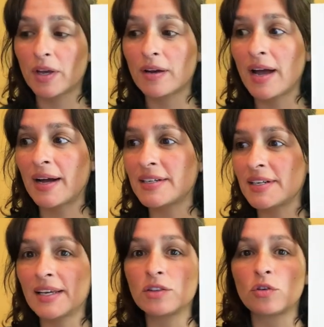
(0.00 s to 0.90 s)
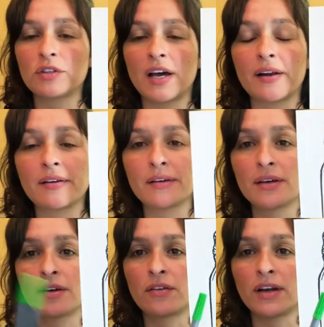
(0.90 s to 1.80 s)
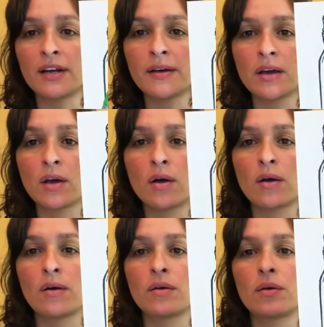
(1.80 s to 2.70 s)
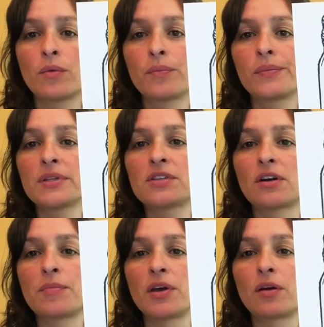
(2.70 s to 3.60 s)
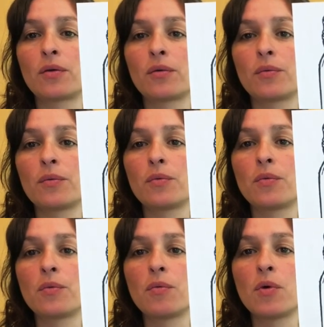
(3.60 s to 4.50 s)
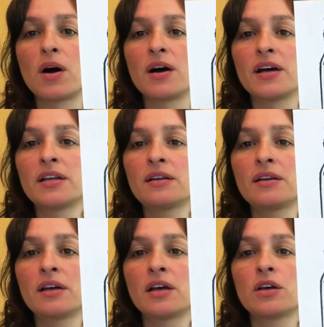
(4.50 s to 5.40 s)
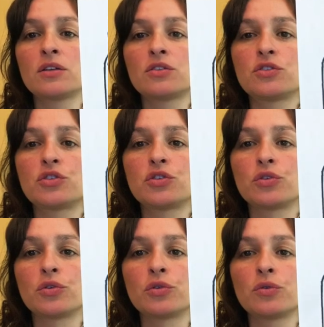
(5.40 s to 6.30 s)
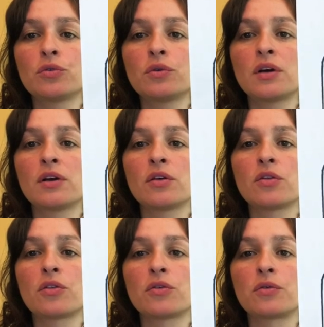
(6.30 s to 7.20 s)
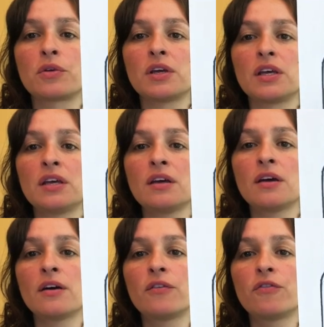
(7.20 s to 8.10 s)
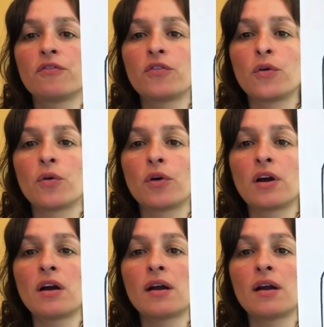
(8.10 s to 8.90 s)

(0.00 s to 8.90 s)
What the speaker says: agarré en total. Ready? Let's start up here. 1, 2, 3, 4,